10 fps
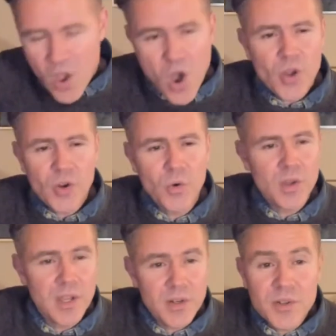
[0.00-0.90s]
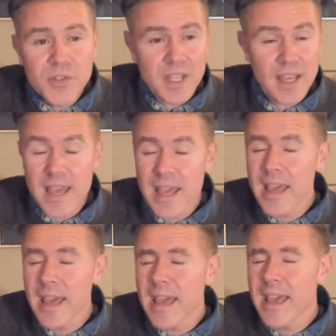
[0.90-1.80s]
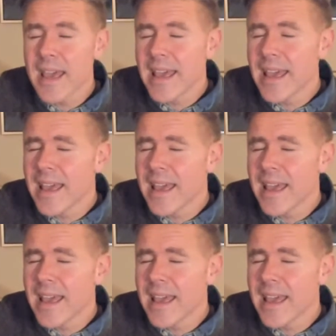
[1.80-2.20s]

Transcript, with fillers: On a winter's day.